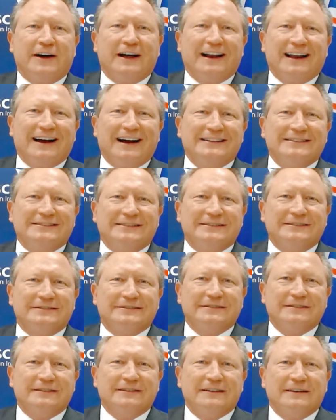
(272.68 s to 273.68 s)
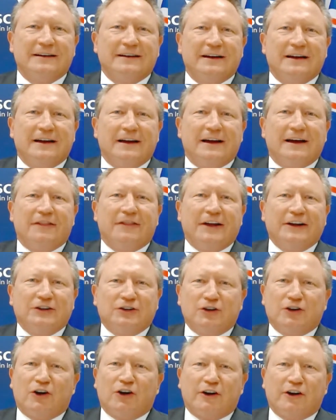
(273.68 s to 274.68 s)
alliances. They
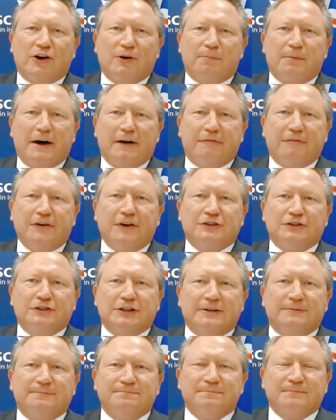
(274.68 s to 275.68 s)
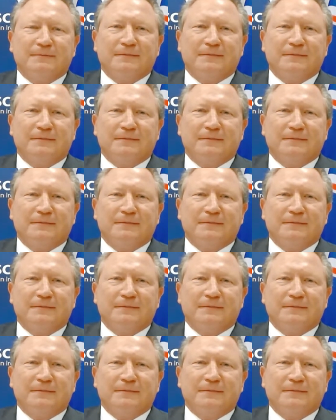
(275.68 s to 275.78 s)
do not help our future.